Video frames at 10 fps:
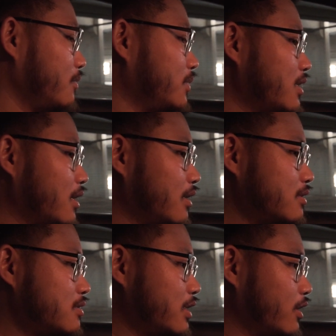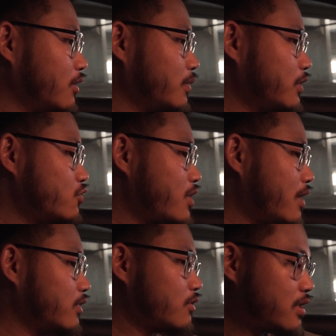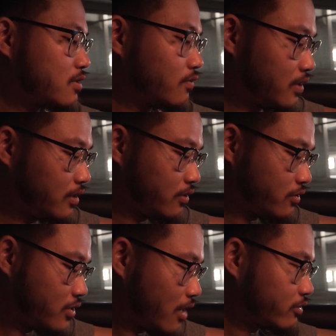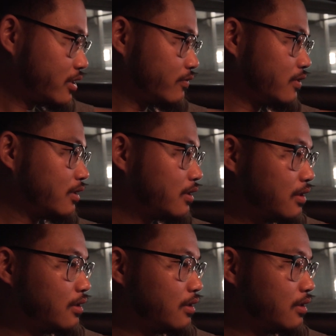because, when you're driving aggressively and you're downshifting,